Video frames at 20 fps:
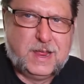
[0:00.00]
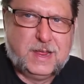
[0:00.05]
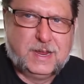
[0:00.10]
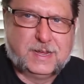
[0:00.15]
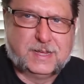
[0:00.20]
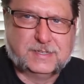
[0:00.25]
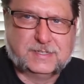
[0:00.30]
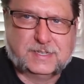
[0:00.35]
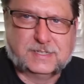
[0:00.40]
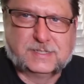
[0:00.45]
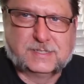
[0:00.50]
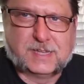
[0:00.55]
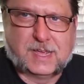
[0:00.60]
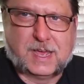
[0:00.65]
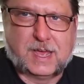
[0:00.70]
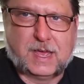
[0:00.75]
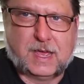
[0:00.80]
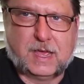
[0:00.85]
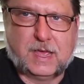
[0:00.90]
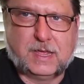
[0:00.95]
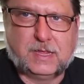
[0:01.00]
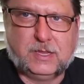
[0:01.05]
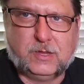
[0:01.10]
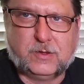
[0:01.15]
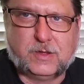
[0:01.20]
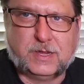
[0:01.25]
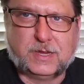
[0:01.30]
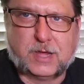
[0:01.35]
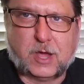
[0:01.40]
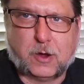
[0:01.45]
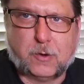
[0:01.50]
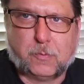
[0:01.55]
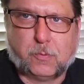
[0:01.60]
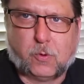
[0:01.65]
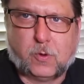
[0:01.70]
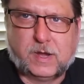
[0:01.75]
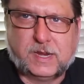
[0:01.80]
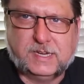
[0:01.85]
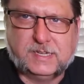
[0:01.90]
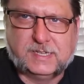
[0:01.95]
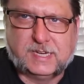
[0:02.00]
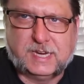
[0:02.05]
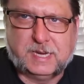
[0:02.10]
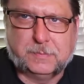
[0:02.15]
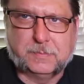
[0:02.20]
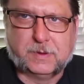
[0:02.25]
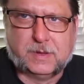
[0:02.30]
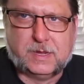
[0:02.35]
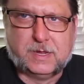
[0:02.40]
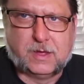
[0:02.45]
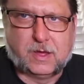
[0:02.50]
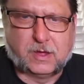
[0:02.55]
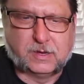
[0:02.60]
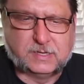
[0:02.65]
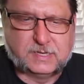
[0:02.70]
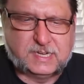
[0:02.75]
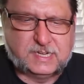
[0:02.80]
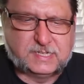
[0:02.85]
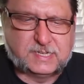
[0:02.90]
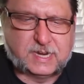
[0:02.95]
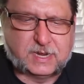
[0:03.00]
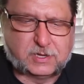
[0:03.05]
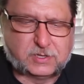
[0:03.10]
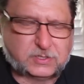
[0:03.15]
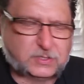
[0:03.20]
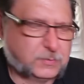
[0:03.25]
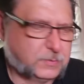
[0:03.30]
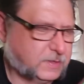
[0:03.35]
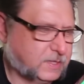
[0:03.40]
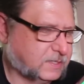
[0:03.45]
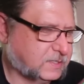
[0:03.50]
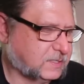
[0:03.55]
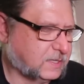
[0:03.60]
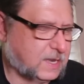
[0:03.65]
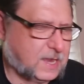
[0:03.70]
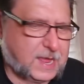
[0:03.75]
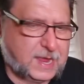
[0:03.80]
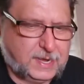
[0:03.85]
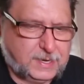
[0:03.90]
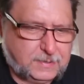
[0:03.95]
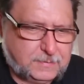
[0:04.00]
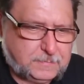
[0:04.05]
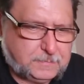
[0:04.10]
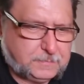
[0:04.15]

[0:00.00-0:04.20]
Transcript: because it's you can go pretty deep on details with this light.